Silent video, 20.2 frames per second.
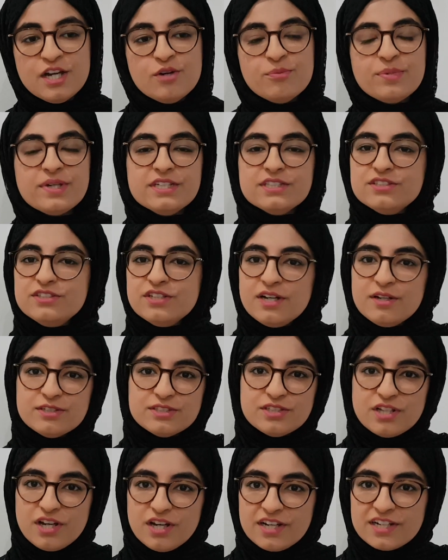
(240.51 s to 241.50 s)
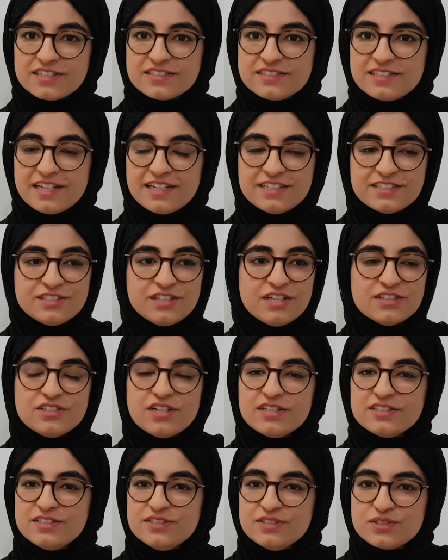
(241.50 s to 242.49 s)
but it's not taught, and it's not
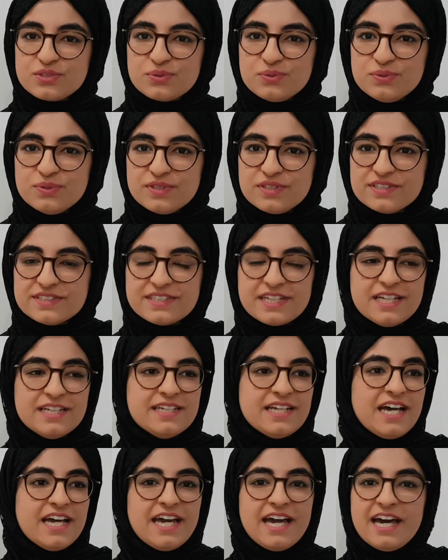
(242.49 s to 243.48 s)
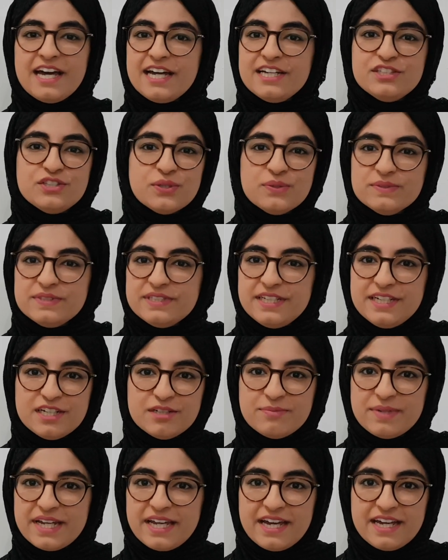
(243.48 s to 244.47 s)
taught in schools, and I don't hear
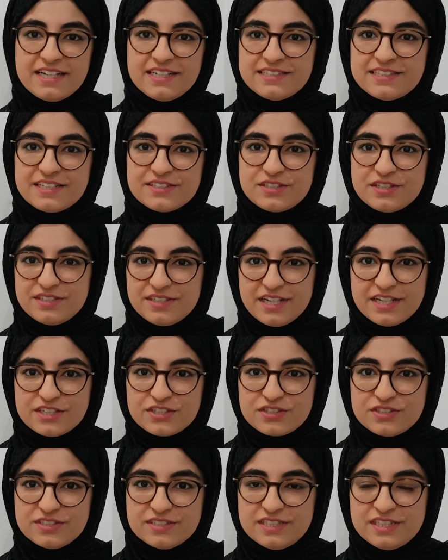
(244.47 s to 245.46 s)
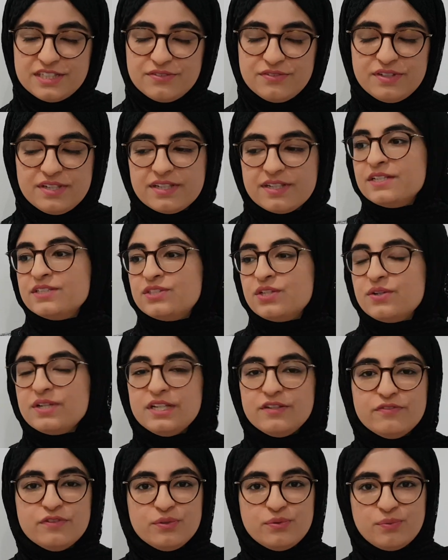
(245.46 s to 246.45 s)
my accent on national TV. So
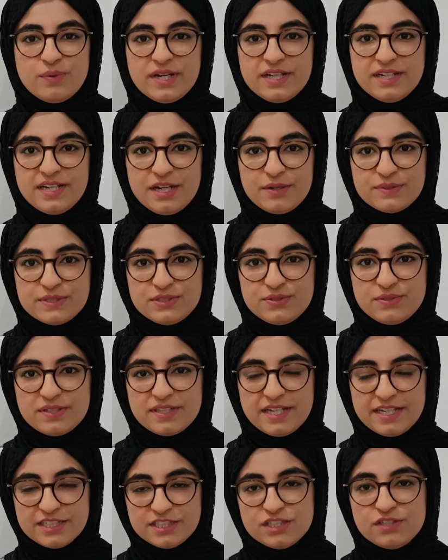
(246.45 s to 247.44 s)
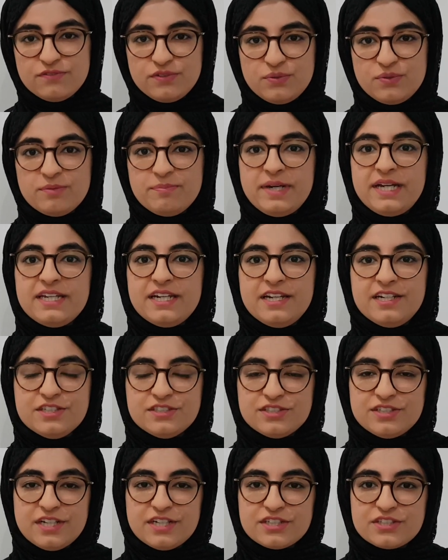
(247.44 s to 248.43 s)
even when I was doing that interview with Bahrain
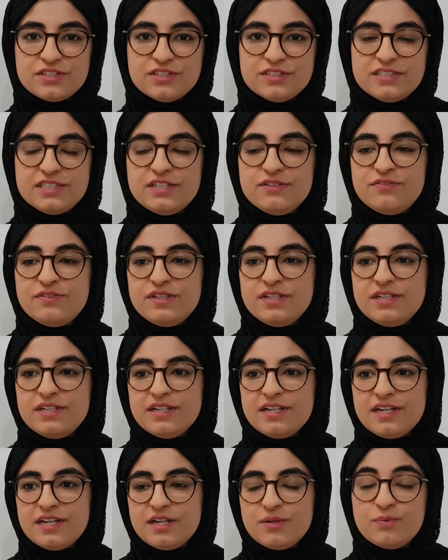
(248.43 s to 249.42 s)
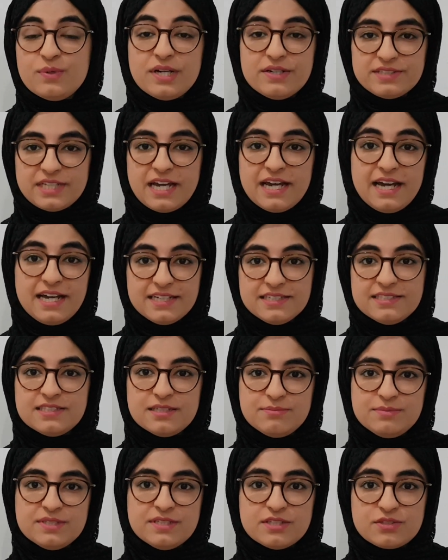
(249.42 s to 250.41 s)
International TV, when I asked
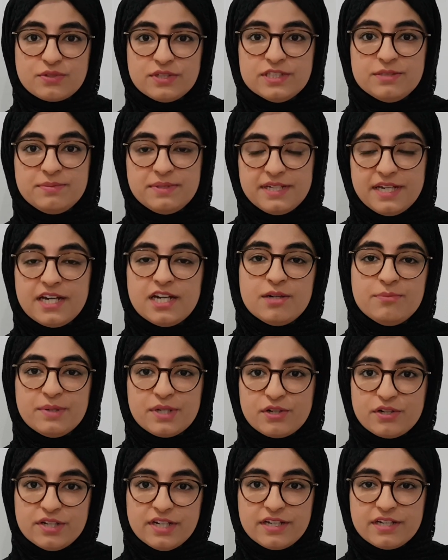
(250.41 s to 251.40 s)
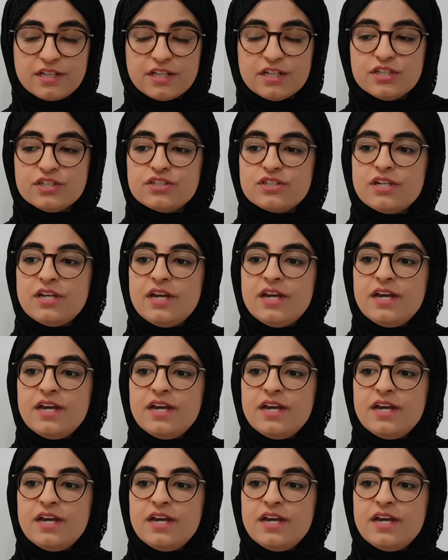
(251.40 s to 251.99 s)
them, is this going to be in Arabic or in English?